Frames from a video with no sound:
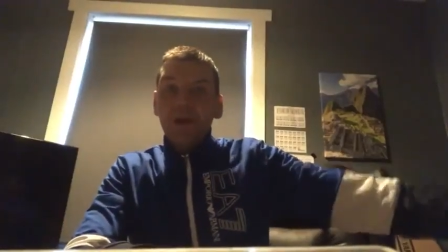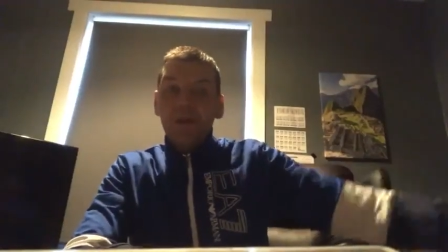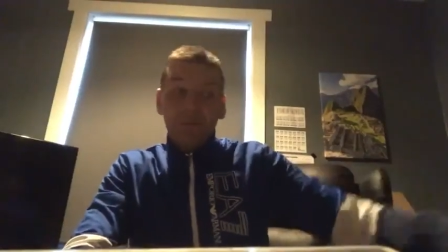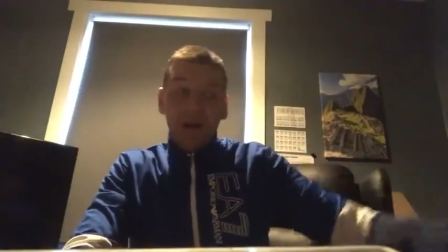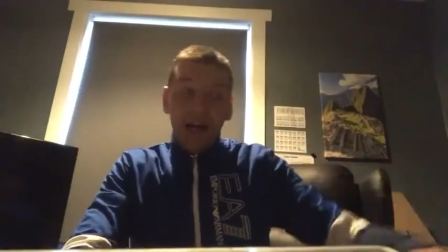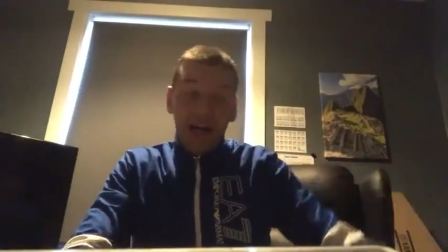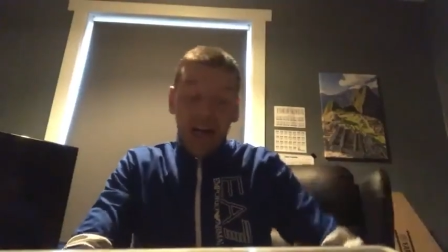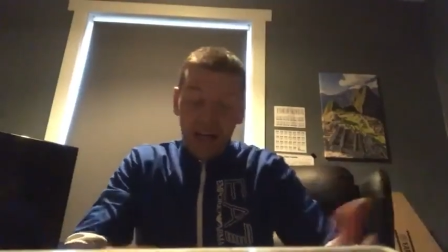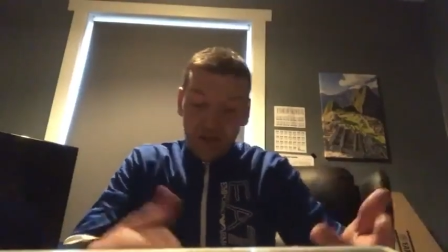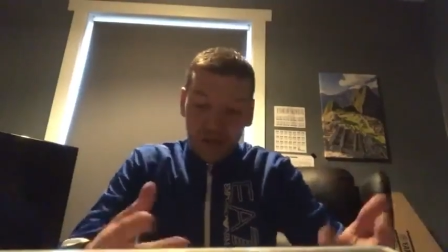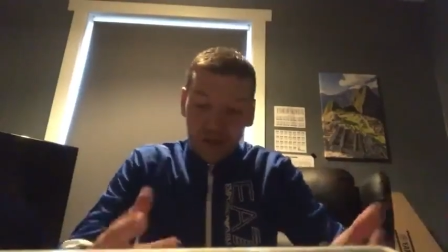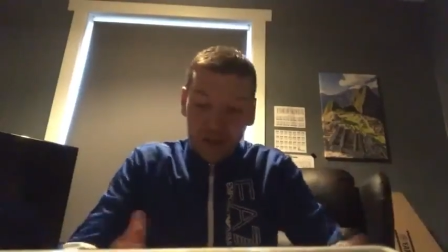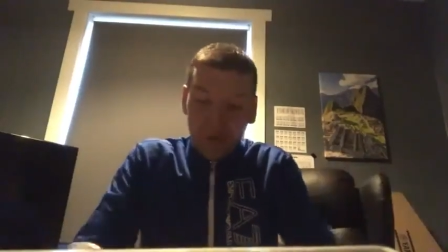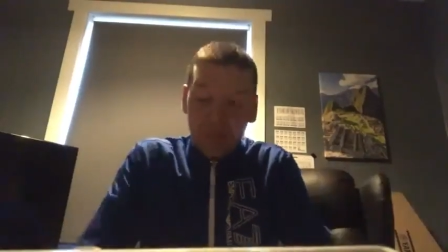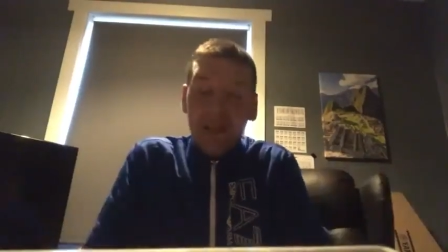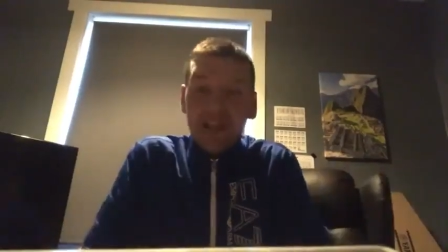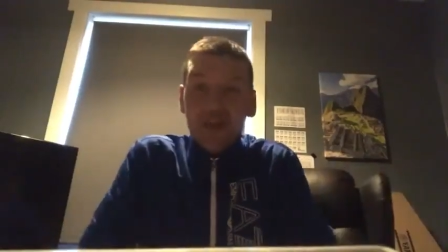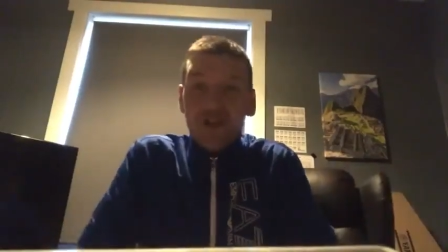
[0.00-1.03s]
But I actually
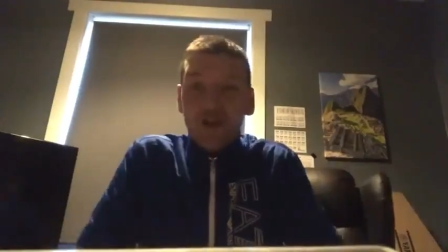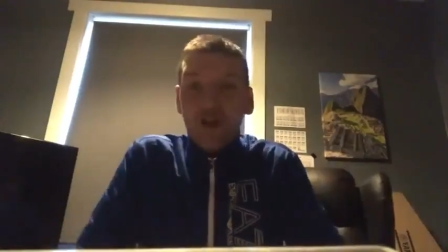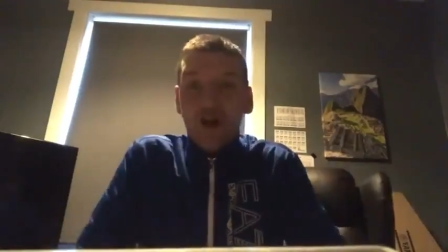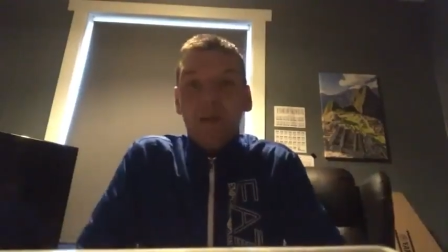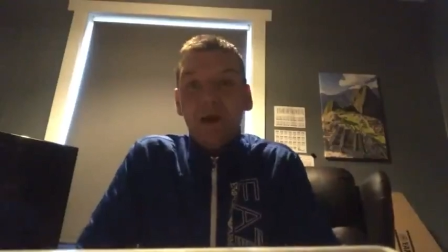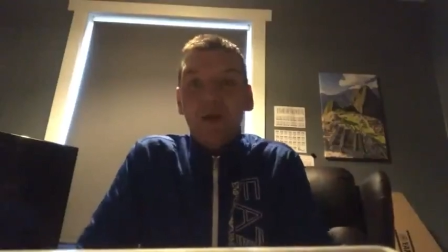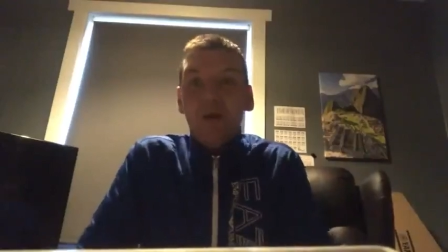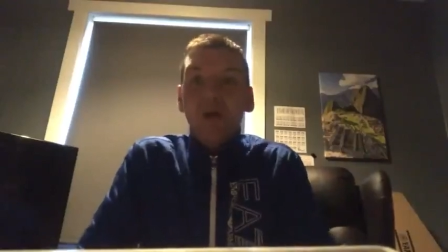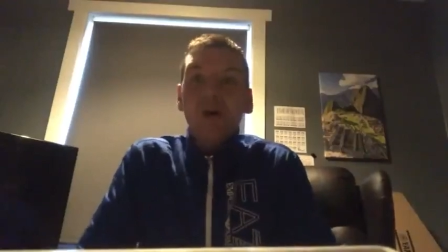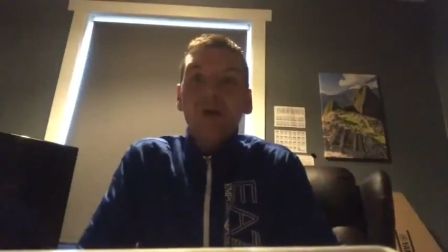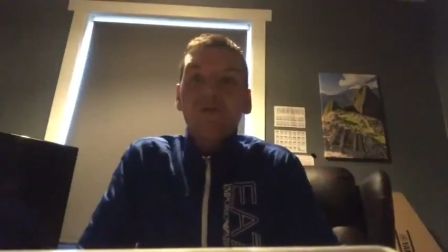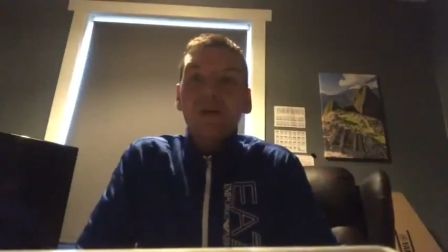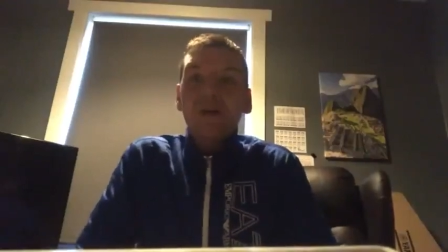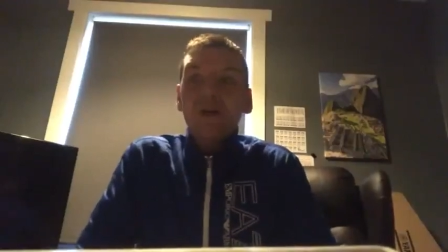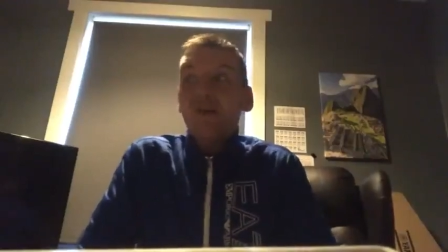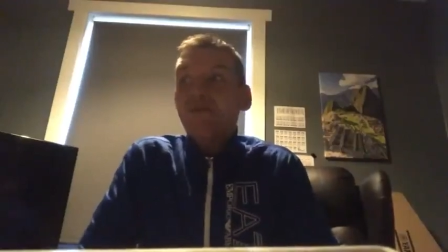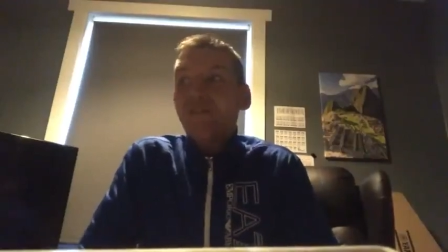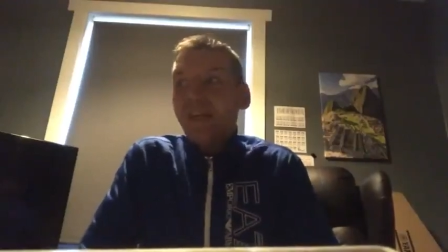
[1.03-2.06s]
made a job out of
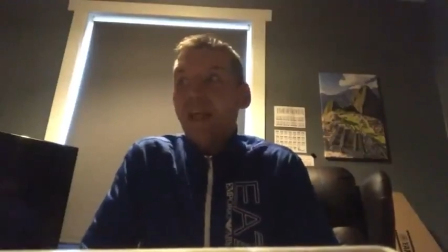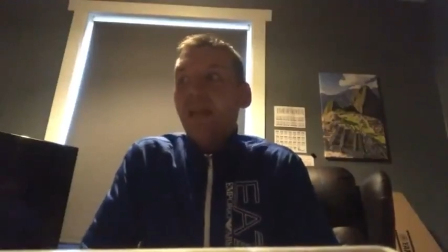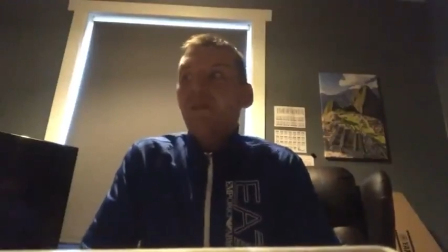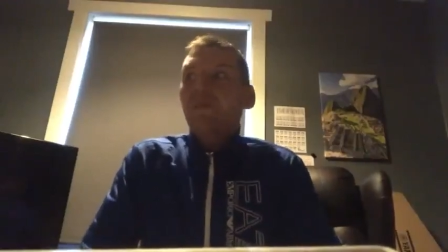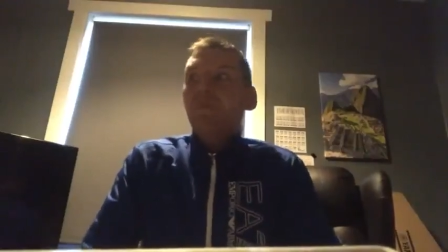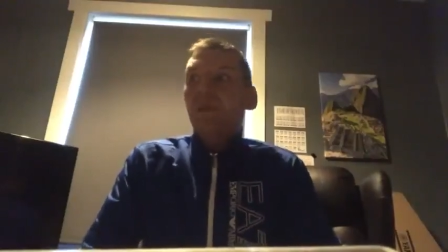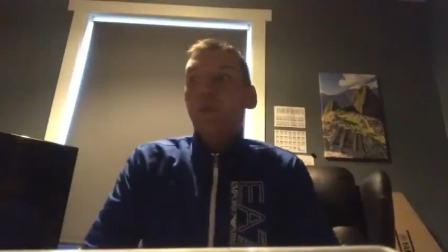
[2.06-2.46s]
it, of telling